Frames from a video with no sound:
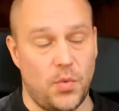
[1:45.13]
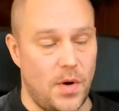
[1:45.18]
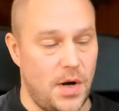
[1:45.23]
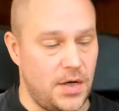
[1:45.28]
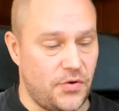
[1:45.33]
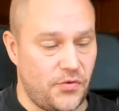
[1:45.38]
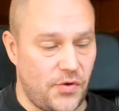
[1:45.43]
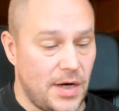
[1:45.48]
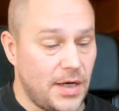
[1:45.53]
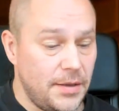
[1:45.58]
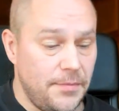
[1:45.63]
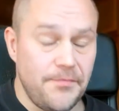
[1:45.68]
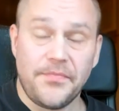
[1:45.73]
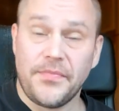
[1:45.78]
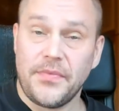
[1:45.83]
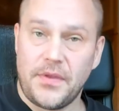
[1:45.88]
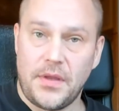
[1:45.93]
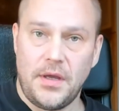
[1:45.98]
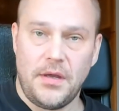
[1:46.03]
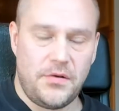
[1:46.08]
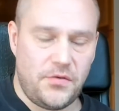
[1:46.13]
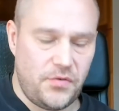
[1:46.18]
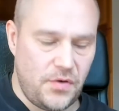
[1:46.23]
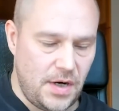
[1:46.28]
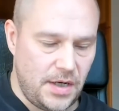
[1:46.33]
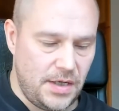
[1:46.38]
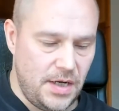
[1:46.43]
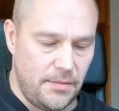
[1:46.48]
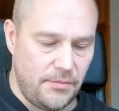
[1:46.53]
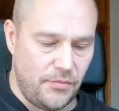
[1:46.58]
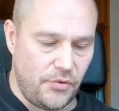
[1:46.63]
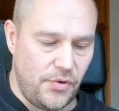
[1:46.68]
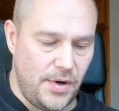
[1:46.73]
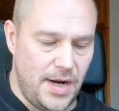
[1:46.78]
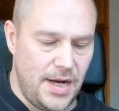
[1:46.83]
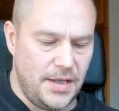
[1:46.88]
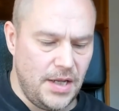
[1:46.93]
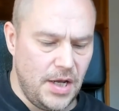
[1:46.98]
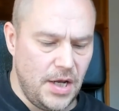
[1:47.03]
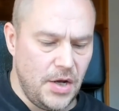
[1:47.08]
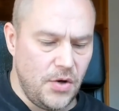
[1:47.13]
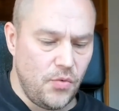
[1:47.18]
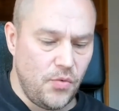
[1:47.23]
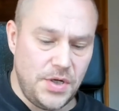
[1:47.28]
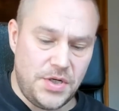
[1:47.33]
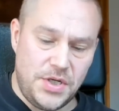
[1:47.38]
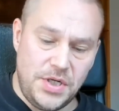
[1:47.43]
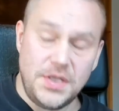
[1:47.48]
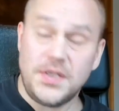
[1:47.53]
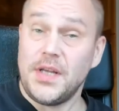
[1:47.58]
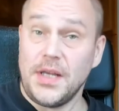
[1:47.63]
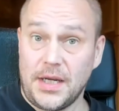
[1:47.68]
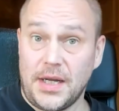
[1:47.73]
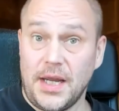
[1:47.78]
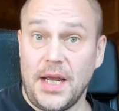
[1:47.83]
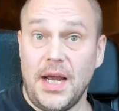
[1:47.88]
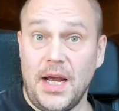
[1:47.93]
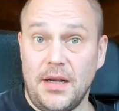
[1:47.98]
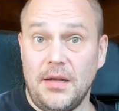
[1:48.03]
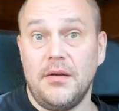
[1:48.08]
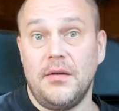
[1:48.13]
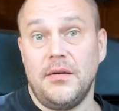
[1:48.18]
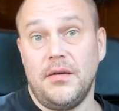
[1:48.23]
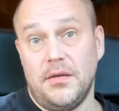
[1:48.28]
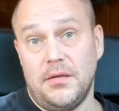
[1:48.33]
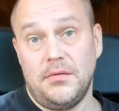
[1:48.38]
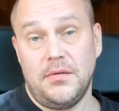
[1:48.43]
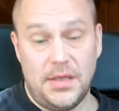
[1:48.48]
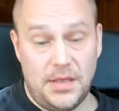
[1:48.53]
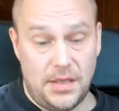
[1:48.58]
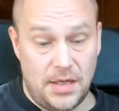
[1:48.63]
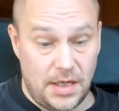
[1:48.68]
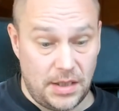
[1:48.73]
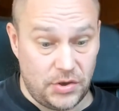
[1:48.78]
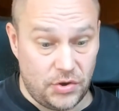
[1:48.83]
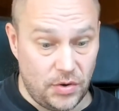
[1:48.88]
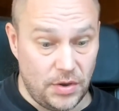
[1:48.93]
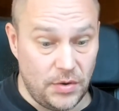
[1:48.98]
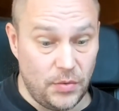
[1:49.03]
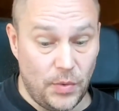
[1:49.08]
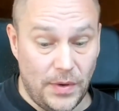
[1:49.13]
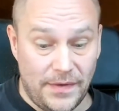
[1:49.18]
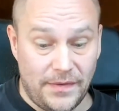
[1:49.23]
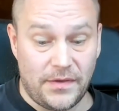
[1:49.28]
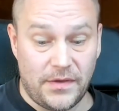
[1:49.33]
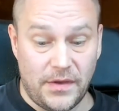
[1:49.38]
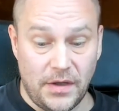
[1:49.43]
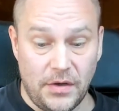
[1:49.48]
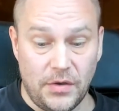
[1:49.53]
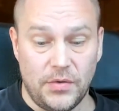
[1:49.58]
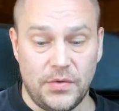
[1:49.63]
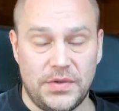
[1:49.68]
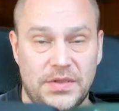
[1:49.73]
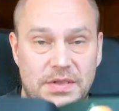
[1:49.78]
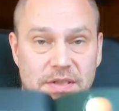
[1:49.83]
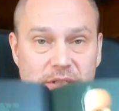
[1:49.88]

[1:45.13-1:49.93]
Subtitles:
track, the track number 8, which is then again actually with those